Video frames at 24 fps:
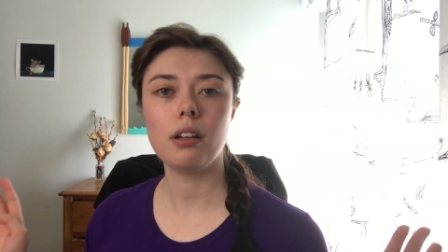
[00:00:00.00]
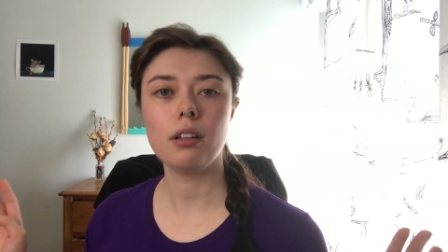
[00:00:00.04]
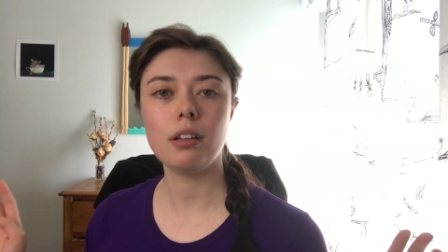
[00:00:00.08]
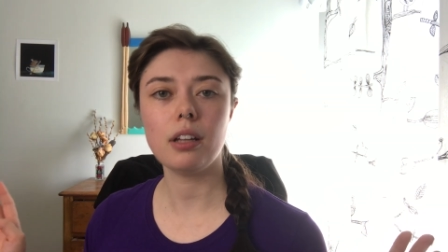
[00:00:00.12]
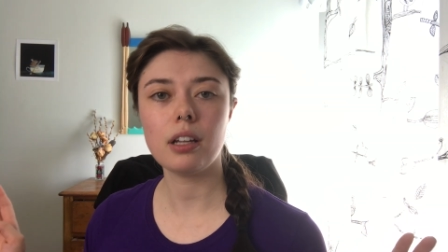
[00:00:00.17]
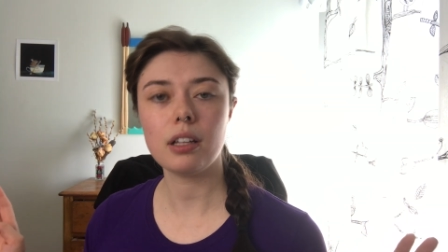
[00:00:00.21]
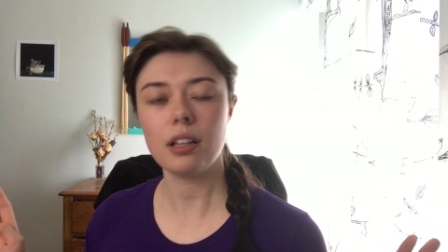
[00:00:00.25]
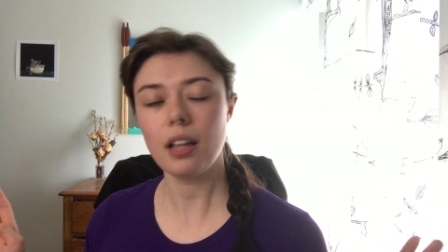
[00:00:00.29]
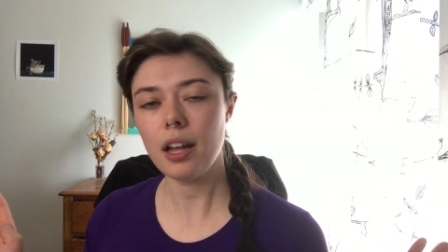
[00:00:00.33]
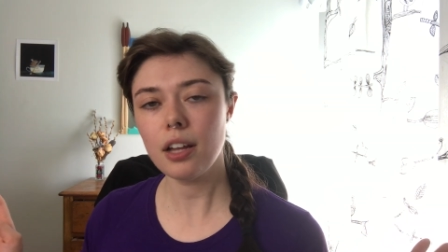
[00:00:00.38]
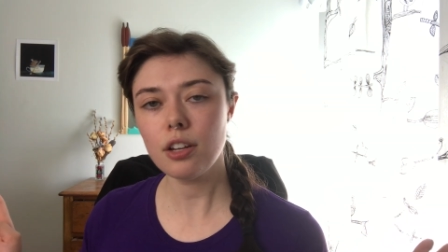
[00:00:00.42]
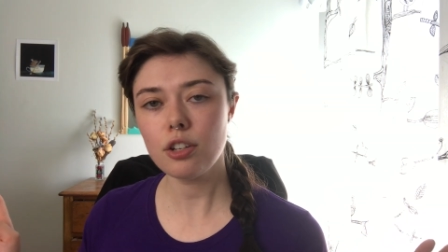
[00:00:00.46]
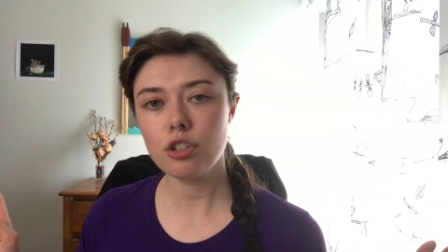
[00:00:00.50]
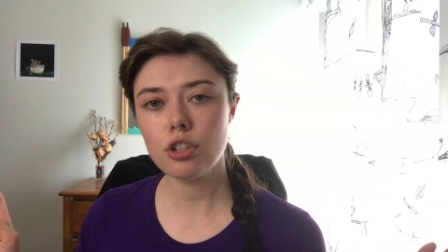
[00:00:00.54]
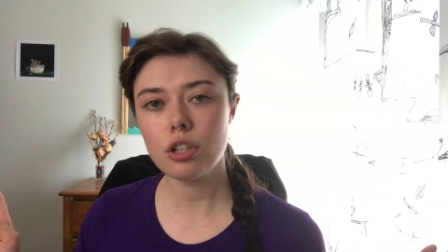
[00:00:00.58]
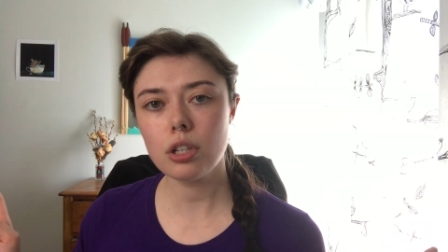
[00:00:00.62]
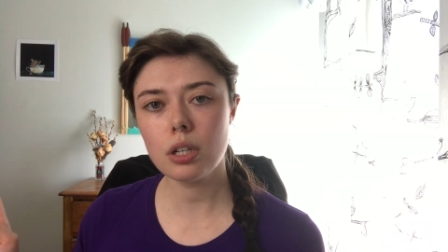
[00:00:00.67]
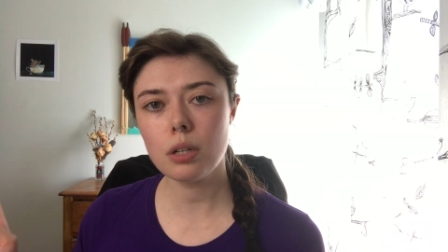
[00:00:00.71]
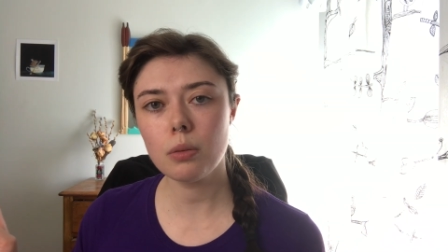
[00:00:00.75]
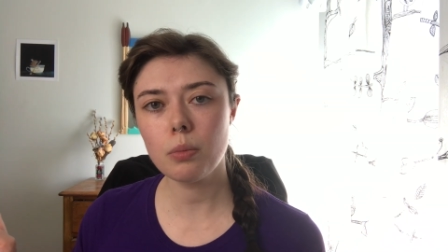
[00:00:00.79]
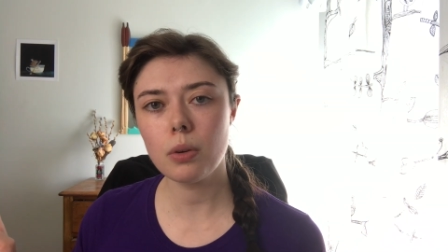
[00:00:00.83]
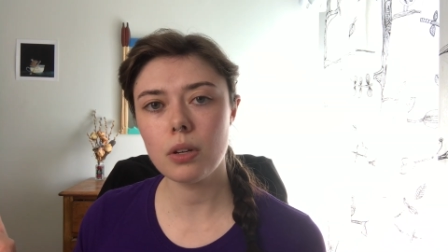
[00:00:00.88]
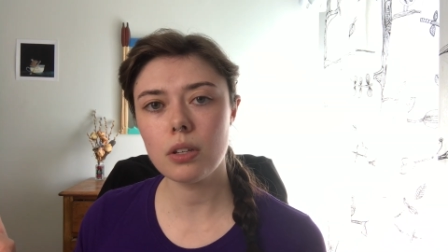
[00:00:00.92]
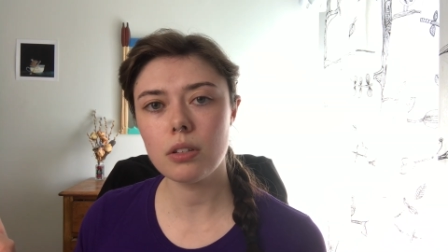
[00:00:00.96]
Like last
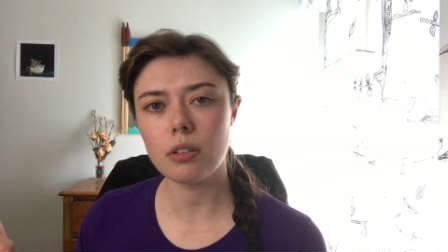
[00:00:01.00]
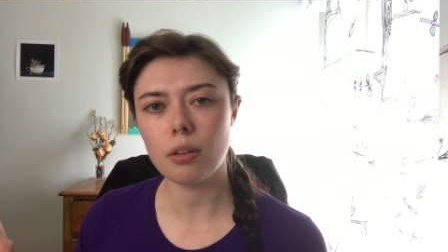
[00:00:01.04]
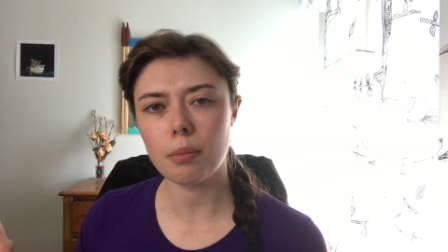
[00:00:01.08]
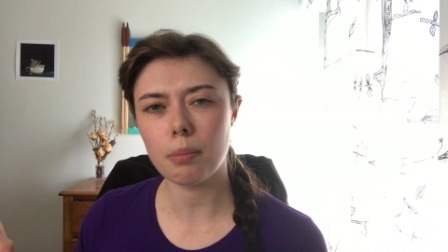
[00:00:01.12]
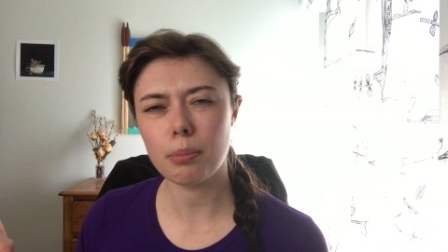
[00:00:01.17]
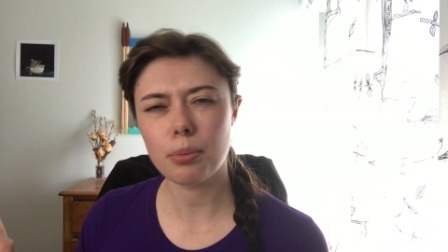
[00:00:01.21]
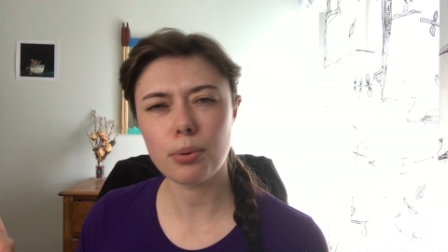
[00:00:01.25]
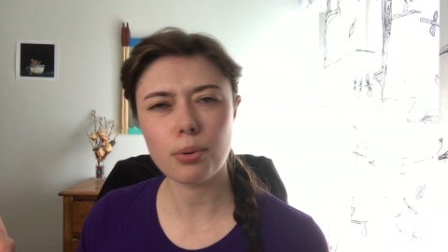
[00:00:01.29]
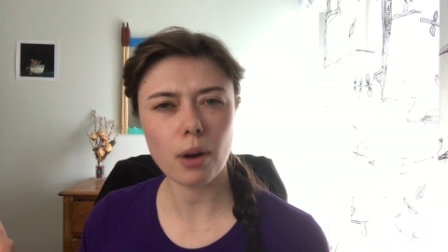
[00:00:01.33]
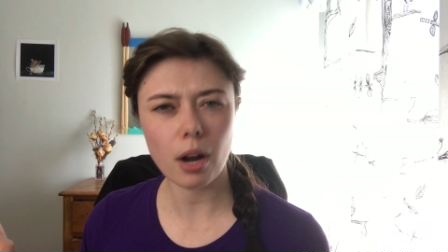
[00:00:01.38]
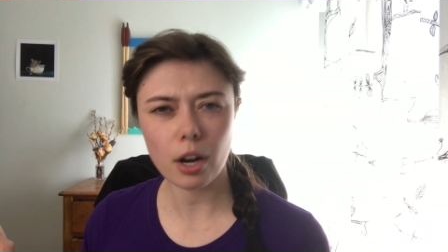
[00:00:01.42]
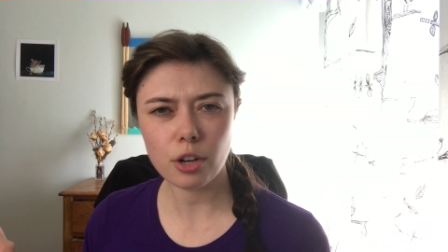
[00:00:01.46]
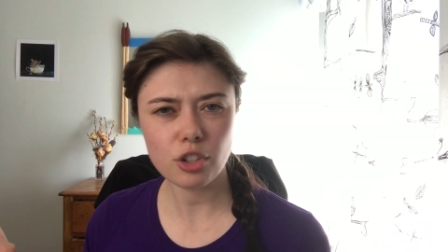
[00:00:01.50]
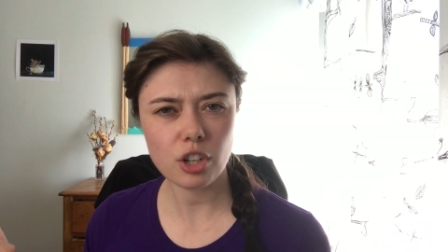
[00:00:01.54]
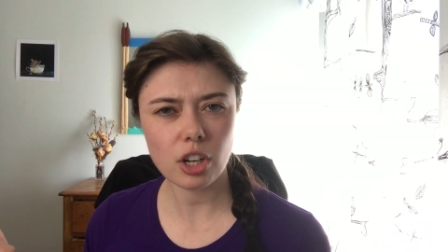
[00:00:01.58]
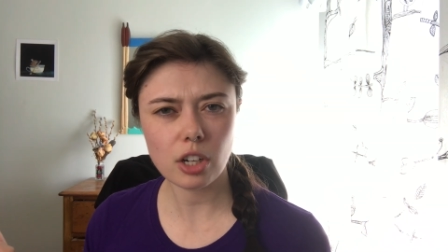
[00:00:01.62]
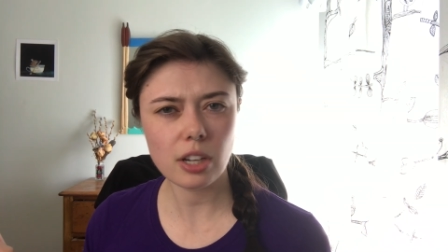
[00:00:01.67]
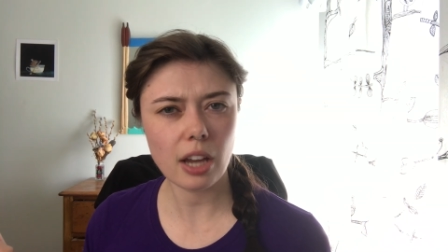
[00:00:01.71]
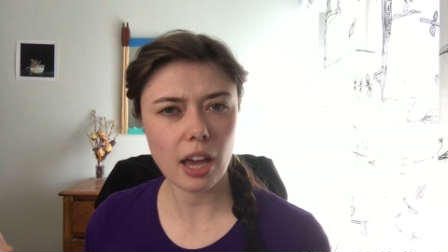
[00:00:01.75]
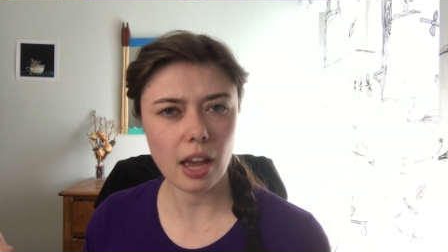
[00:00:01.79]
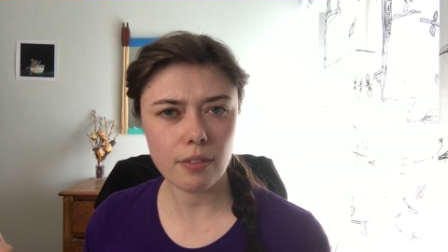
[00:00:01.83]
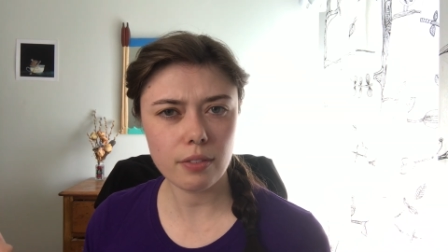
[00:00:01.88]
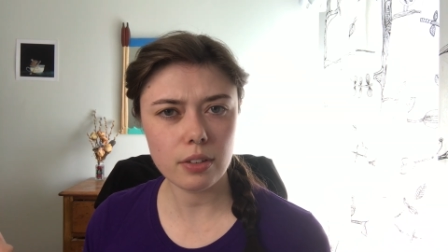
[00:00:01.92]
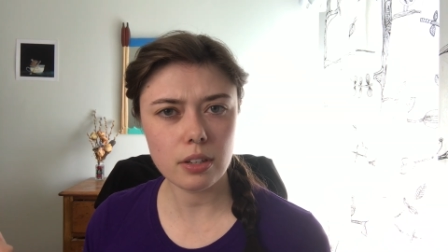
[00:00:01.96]
year was a project
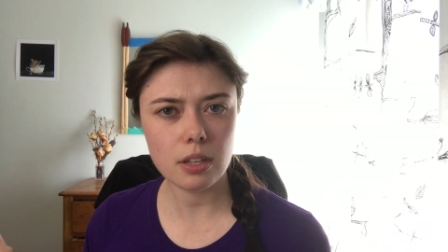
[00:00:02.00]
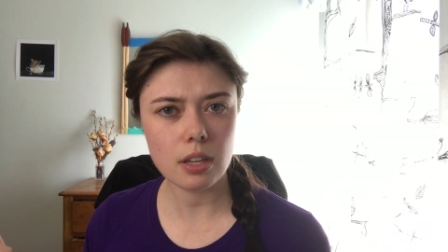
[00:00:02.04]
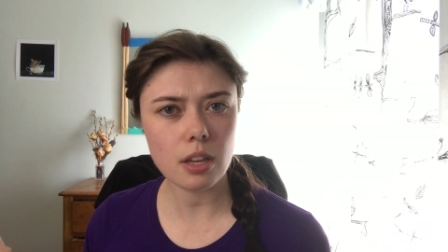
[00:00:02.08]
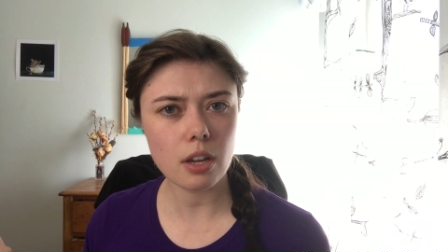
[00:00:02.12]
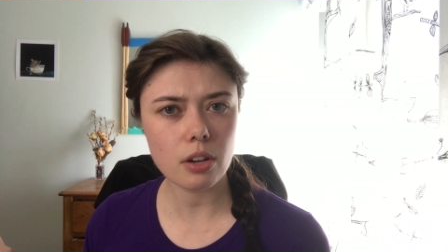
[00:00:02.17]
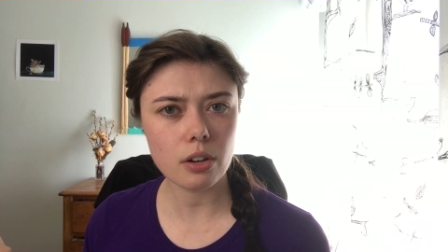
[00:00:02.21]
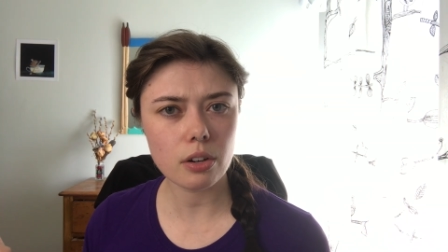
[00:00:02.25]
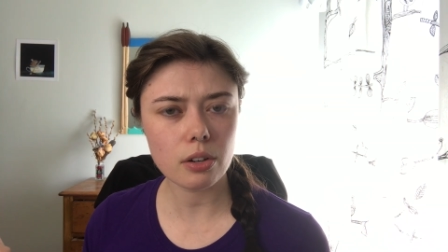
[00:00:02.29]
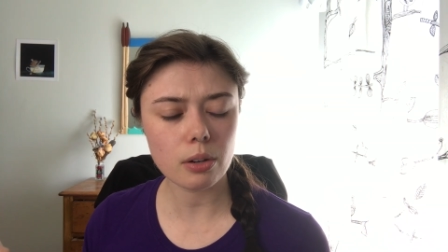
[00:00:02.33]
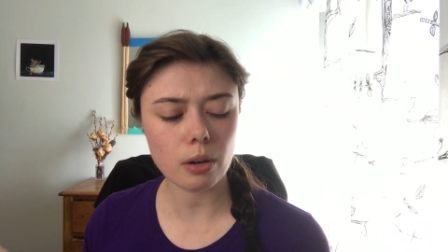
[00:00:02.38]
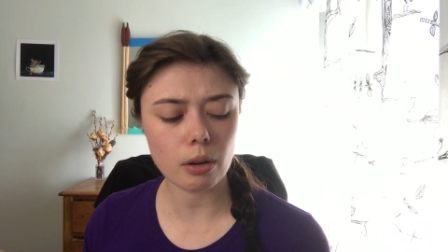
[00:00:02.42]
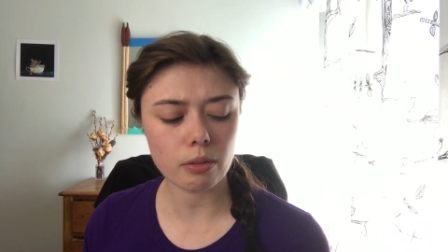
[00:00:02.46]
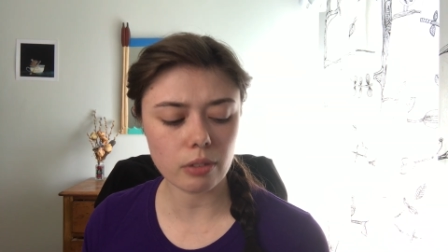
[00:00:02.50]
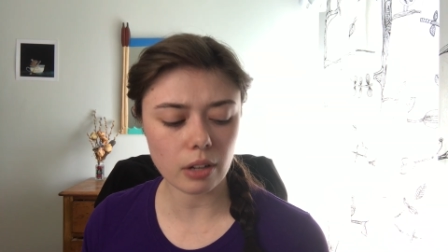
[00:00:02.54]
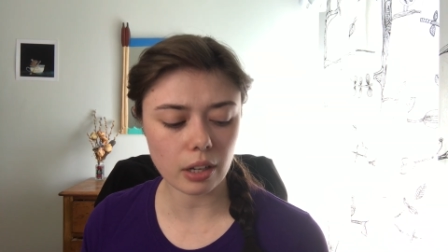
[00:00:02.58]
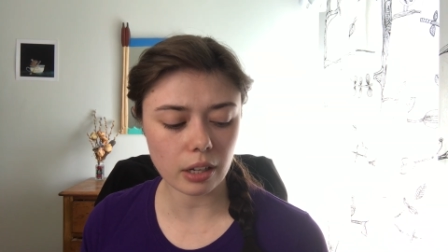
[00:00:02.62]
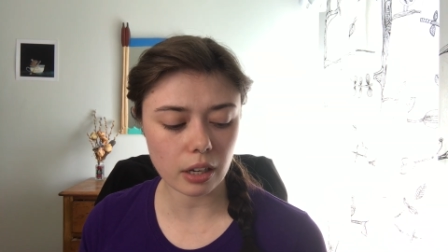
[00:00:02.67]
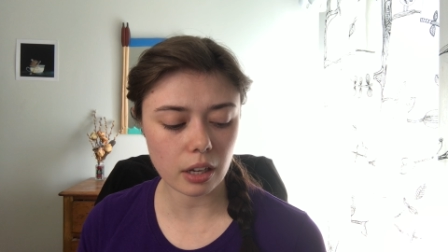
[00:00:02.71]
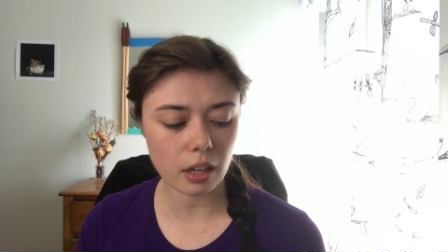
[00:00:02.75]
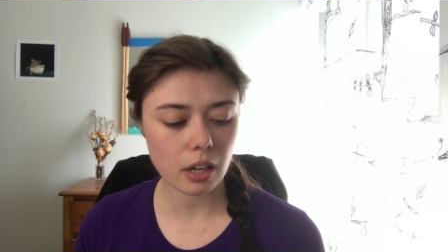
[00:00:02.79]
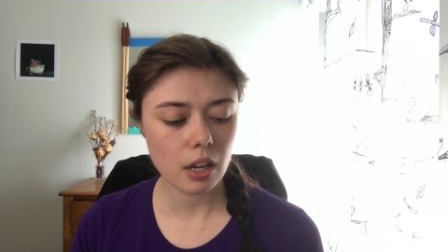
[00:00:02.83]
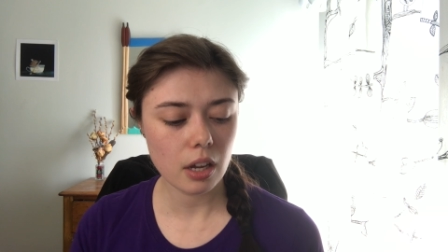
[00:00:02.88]
heavy year of like